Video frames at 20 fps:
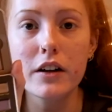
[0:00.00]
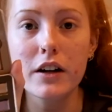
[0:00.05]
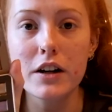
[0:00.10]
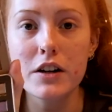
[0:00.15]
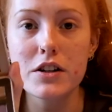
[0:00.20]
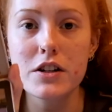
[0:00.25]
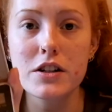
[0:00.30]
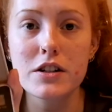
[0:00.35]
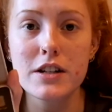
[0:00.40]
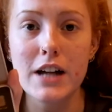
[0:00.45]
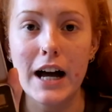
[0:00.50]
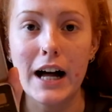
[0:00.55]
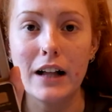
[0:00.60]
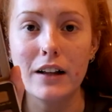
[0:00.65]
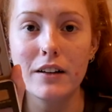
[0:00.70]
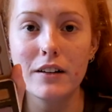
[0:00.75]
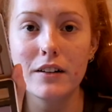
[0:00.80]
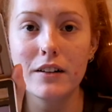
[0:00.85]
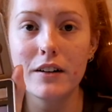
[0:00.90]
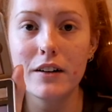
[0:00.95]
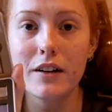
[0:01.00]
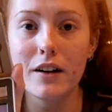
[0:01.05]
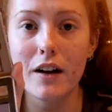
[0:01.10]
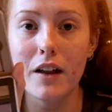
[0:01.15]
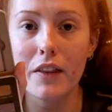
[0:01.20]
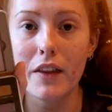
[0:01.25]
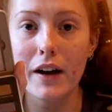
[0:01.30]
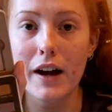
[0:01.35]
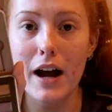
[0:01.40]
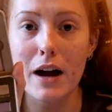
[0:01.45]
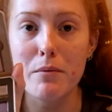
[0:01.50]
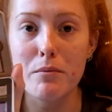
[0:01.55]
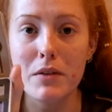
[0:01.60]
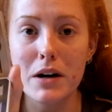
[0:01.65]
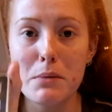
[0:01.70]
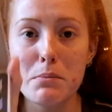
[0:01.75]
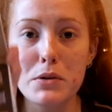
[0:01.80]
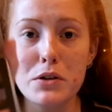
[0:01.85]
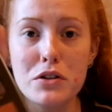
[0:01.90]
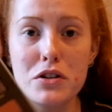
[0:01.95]
You can just tell on the
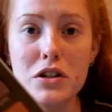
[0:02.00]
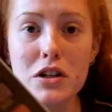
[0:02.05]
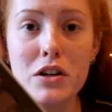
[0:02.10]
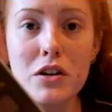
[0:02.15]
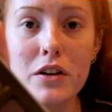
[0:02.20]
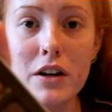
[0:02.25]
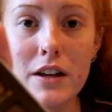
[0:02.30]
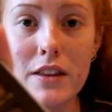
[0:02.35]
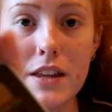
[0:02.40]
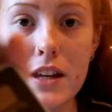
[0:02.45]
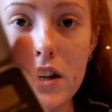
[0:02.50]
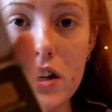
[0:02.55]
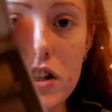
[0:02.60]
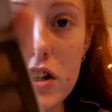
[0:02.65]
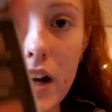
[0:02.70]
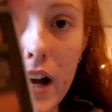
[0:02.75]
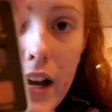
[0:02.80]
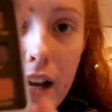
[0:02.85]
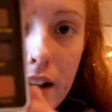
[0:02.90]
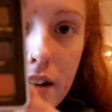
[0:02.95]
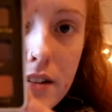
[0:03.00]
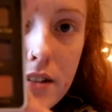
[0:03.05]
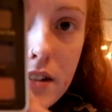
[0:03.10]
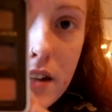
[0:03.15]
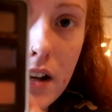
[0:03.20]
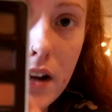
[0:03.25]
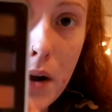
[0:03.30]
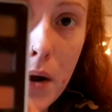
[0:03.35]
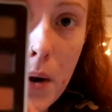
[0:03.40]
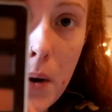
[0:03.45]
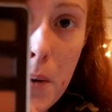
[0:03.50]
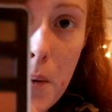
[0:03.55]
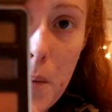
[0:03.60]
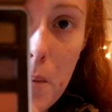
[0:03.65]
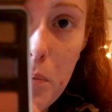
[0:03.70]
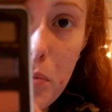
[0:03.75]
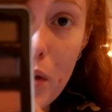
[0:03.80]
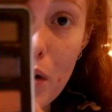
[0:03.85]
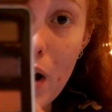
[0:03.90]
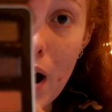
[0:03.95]
camera, but just look at these shades.
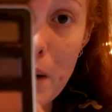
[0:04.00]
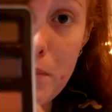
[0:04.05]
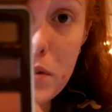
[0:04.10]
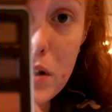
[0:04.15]
They're